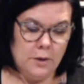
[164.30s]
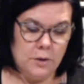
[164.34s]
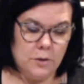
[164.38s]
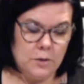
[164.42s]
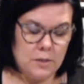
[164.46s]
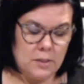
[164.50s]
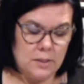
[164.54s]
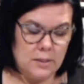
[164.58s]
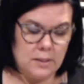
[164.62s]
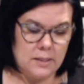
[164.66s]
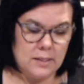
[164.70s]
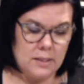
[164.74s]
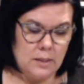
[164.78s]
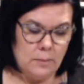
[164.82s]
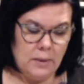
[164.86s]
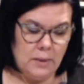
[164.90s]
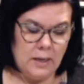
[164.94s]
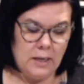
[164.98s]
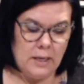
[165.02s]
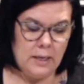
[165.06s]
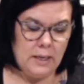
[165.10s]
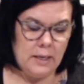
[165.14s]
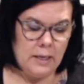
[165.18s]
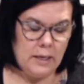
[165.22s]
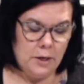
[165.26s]
there's
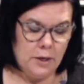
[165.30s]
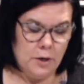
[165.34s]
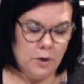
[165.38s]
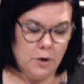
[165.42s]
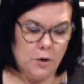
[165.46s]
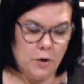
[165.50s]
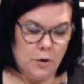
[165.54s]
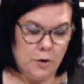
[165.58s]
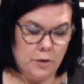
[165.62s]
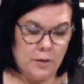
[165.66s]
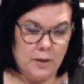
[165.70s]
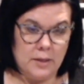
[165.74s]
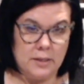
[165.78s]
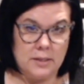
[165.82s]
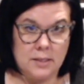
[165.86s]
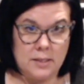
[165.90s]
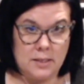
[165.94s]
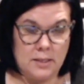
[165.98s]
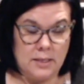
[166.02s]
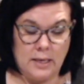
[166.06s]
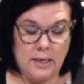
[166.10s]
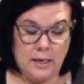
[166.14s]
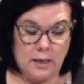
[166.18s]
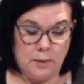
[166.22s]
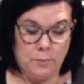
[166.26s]
somebody here that's
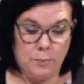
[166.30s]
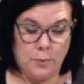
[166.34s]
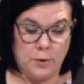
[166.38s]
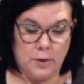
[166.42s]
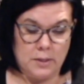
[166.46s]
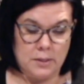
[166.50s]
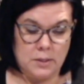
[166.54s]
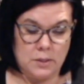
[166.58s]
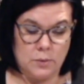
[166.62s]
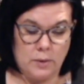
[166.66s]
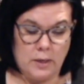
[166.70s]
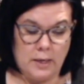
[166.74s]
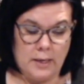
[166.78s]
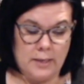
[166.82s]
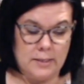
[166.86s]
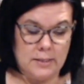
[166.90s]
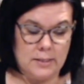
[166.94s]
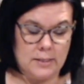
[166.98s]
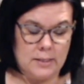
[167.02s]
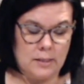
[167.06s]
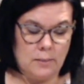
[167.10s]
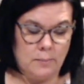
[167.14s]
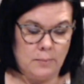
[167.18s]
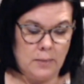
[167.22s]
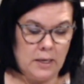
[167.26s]
the Empress, right?
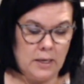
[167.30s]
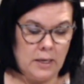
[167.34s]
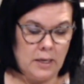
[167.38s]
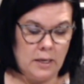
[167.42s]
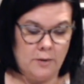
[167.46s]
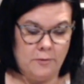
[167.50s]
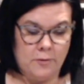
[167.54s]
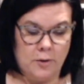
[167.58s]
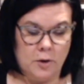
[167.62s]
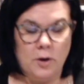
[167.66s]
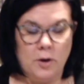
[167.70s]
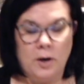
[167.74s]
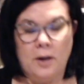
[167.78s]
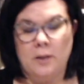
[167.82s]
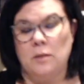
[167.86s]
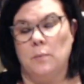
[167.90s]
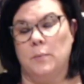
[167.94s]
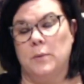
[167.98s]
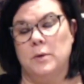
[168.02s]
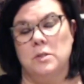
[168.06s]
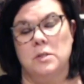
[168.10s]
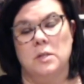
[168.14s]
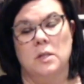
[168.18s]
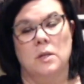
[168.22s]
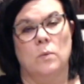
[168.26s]
Somebody, if you're not the
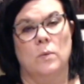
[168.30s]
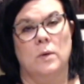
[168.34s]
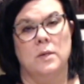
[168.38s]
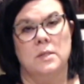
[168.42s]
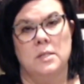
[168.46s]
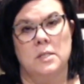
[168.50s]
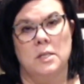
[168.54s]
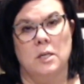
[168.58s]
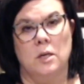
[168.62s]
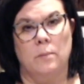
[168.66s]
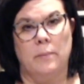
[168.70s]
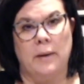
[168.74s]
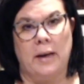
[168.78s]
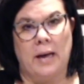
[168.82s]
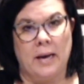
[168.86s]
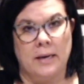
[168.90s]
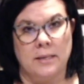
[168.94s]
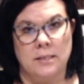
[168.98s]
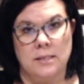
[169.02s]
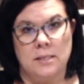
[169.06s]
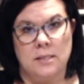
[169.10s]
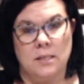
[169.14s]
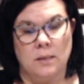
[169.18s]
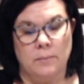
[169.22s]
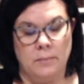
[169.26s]
person that wants to go
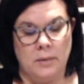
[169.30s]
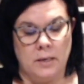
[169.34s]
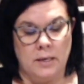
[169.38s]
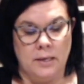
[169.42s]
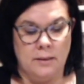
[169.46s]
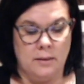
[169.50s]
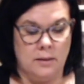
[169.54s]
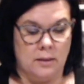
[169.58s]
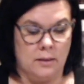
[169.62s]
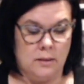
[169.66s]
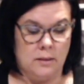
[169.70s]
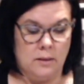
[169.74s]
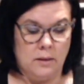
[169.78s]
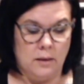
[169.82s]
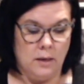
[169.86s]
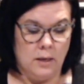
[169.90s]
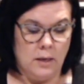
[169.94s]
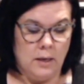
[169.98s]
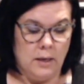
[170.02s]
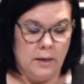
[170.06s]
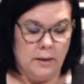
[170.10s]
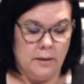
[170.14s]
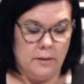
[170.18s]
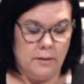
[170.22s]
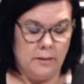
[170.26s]
back to somebody, then,
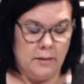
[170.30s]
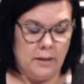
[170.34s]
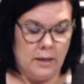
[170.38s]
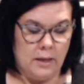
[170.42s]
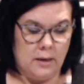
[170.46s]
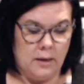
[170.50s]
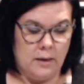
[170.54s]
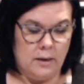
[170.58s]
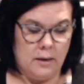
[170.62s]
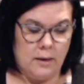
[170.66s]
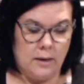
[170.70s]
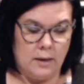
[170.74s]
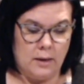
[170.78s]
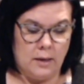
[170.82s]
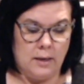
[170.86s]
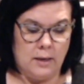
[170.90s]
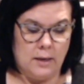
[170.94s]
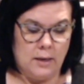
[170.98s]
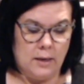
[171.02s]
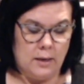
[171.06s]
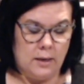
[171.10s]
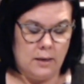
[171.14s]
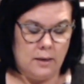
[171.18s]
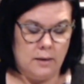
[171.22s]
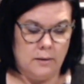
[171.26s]
then,
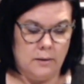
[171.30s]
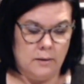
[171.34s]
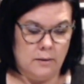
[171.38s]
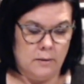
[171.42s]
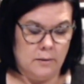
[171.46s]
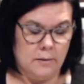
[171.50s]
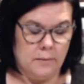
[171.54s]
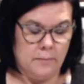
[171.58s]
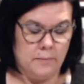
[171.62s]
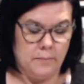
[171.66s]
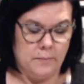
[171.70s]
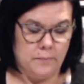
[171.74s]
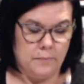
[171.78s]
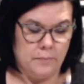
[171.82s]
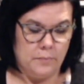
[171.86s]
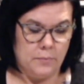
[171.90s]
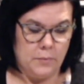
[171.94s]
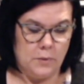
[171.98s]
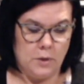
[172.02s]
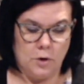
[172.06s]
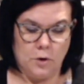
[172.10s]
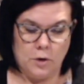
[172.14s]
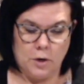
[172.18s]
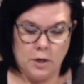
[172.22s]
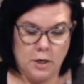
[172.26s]
uh,
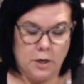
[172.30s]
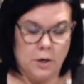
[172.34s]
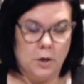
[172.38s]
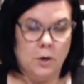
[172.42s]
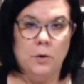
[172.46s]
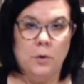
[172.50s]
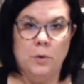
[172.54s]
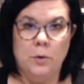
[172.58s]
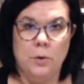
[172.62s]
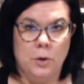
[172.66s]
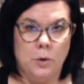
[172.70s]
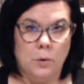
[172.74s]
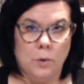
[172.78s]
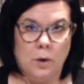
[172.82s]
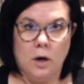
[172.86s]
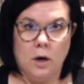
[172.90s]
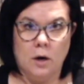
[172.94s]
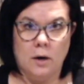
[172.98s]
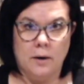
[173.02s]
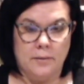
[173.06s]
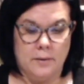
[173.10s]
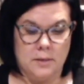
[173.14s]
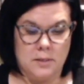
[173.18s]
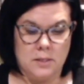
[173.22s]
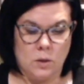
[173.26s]
you're going to know who you
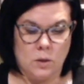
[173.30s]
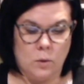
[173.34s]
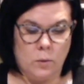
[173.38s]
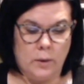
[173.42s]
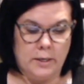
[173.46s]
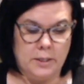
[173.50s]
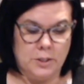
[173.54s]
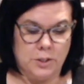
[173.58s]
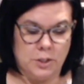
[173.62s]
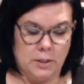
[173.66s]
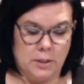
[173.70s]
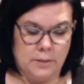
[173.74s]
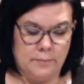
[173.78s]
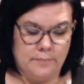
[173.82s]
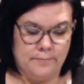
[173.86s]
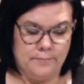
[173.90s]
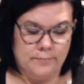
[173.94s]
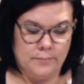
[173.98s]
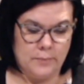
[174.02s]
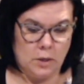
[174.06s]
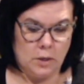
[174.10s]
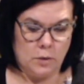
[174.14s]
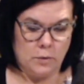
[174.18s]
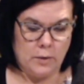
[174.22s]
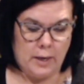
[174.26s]
are in this equation.
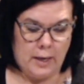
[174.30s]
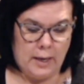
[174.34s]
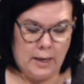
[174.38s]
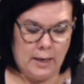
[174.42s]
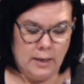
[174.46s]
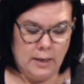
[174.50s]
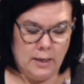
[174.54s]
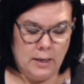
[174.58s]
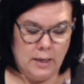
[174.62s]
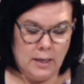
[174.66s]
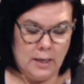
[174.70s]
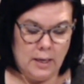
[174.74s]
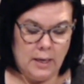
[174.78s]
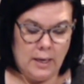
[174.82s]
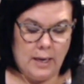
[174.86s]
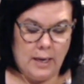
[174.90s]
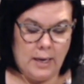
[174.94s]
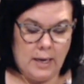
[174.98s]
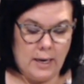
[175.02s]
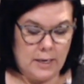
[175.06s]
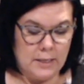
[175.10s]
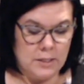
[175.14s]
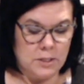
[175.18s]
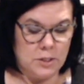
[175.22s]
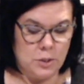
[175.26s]
Okay.
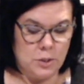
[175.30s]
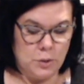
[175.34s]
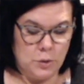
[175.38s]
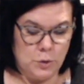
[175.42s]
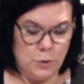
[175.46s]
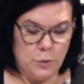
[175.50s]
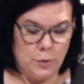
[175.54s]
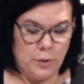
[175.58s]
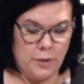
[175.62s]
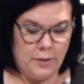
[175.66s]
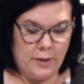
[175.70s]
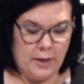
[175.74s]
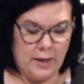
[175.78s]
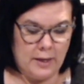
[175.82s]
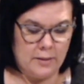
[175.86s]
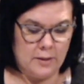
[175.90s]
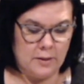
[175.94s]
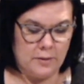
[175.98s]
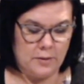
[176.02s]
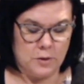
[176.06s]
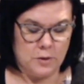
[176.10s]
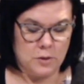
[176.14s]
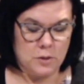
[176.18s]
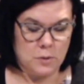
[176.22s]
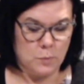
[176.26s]
And I do think
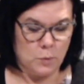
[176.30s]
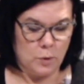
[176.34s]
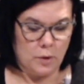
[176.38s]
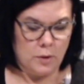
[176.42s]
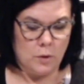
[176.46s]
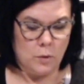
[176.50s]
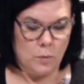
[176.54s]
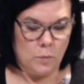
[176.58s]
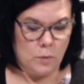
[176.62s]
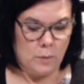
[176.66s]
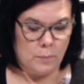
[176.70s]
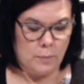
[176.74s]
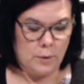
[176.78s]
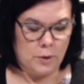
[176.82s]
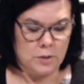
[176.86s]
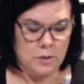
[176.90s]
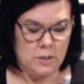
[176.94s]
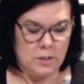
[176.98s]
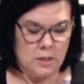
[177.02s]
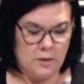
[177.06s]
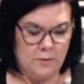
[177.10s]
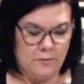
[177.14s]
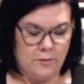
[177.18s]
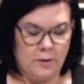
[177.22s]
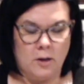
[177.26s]
that there's more than one
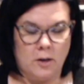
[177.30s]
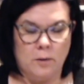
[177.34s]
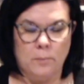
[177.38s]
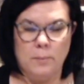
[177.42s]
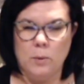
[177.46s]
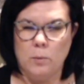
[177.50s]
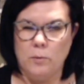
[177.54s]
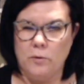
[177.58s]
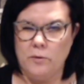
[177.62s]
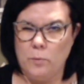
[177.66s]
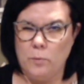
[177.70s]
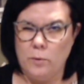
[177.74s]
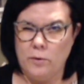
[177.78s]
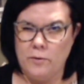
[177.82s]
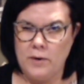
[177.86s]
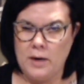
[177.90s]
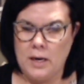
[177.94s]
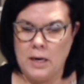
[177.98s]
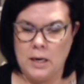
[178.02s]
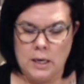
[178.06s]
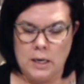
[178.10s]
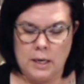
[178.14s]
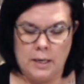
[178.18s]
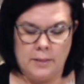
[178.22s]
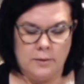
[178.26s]
person involved, but we've
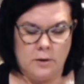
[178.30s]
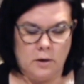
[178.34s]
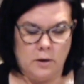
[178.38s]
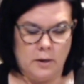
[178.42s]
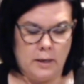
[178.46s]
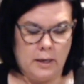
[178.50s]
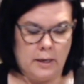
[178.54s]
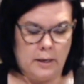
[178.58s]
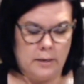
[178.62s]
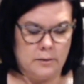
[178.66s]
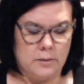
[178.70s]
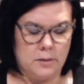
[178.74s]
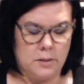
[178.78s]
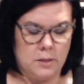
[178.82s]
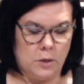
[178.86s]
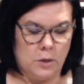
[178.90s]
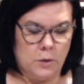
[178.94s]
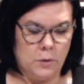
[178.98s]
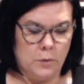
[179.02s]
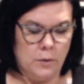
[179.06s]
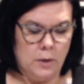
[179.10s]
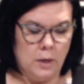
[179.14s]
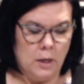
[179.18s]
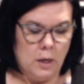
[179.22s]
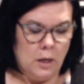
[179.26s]
not gotten there yet.
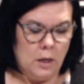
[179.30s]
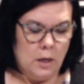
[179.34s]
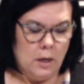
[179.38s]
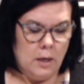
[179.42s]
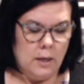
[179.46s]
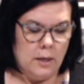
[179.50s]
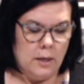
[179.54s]
So